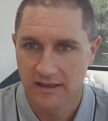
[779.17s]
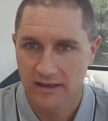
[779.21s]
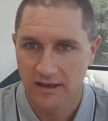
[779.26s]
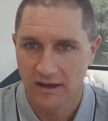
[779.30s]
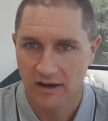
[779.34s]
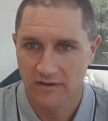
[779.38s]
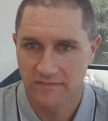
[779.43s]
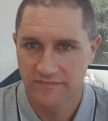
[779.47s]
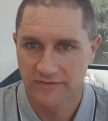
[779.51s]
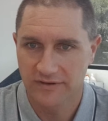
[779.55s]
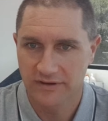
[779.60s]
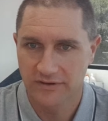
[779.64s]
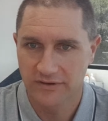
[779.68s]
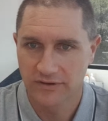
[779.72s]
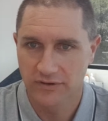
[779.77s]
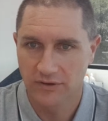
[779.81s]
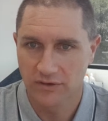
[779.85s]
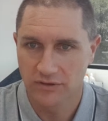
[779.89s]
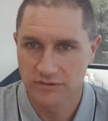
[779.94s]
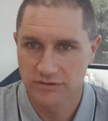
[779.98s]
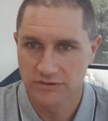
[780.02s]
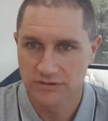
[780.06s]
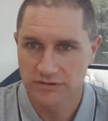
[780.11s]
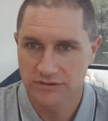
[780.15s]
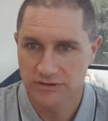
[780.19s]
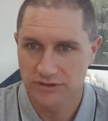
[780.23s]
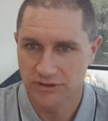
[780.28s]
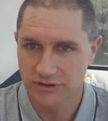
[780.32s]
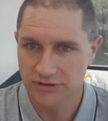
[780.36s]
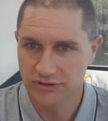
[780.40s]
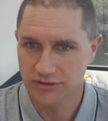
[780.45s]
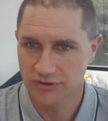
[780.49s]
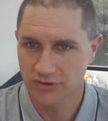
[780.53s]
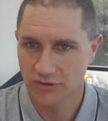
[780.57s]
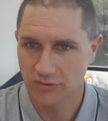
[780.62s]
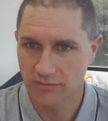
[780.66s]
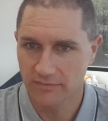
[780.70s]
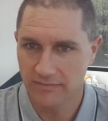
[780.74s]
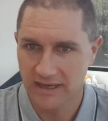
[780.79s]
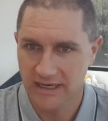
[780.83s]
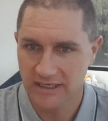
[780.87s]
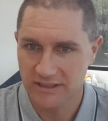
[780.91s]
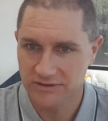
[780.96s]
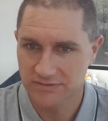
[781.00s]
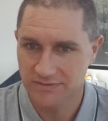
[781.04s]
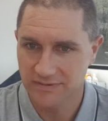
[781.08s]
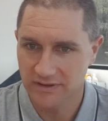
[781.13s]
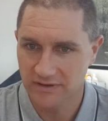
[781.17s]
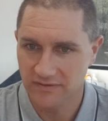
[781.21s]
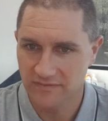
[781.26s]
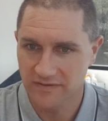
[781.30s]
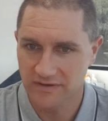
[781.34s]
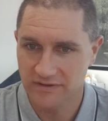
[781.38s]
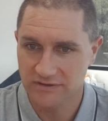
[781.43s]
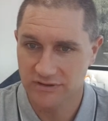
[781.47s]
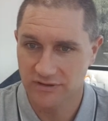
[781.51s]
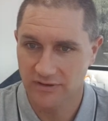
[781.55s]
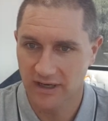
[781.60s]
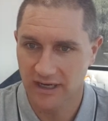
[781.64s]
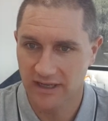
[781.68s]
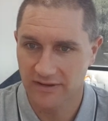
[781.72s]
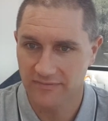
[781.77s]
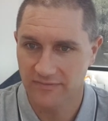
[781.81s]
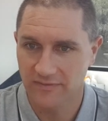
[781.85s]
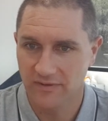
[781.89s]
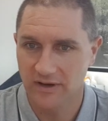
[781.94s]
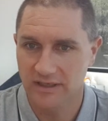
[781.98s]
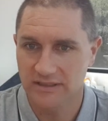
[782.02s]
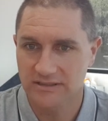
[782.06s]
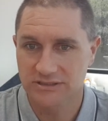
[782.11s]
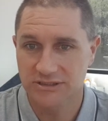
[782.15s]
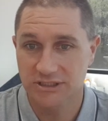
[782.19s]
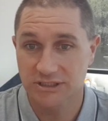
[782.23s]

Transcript: of the non-surgical management of osteoarthritis.